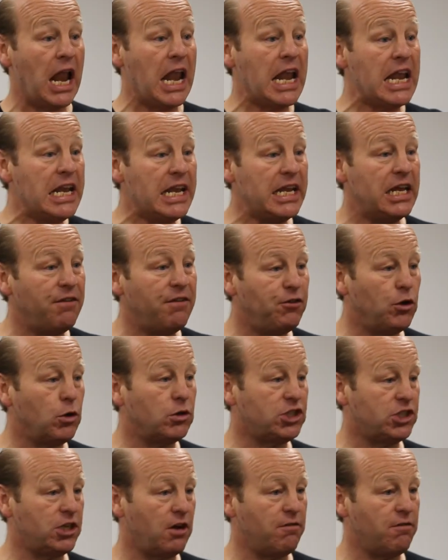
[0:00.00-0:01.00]
Leave
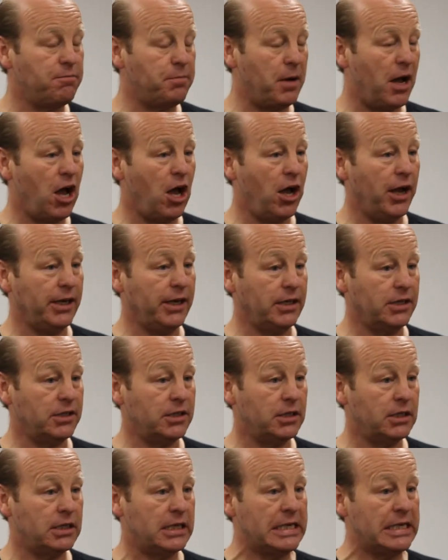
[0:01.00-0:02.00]
yourself behind.
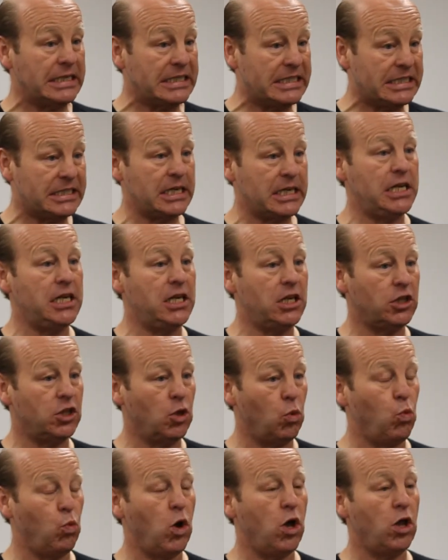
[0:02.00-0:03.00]
See
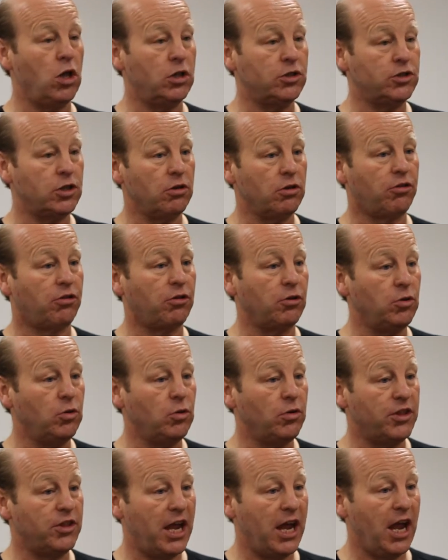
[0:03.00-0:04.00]
the world
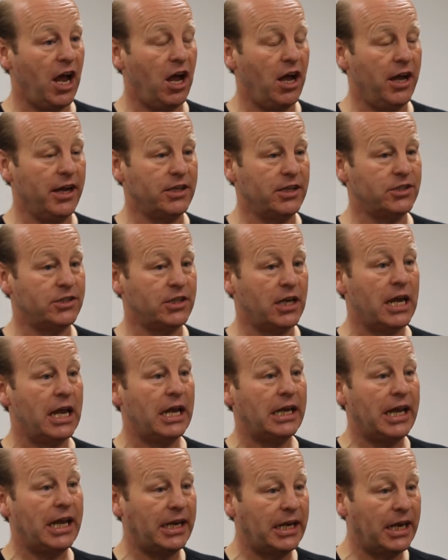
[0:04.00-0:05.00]
through their eyes.
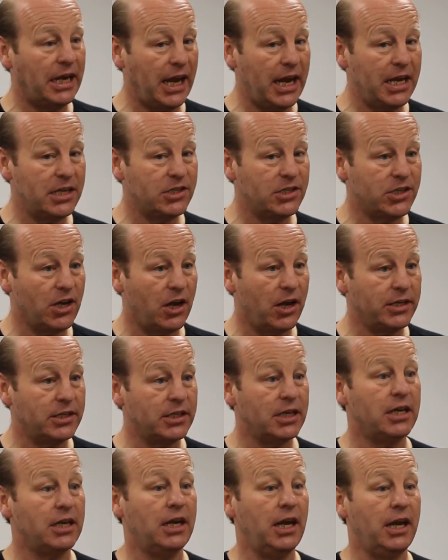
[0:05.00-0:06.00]
Get an insight
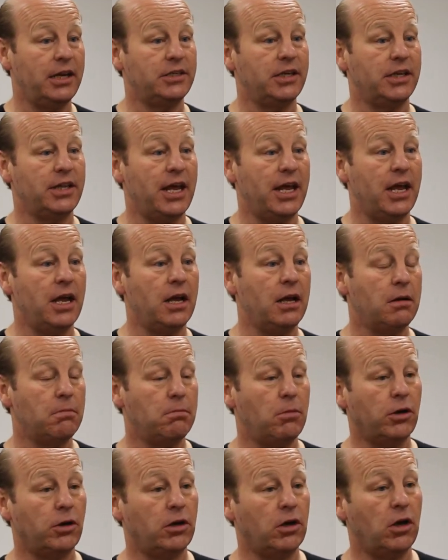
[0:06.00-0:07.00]
into their
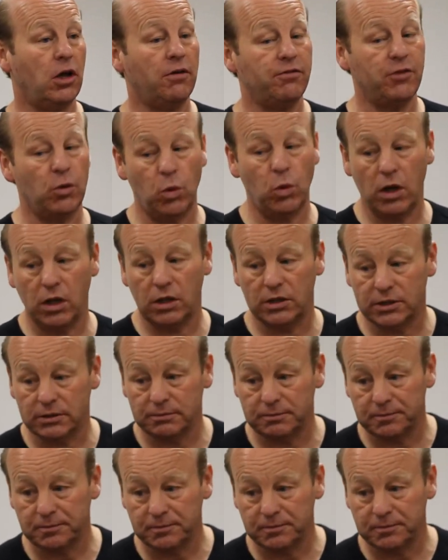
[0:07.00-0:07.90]
model of the world.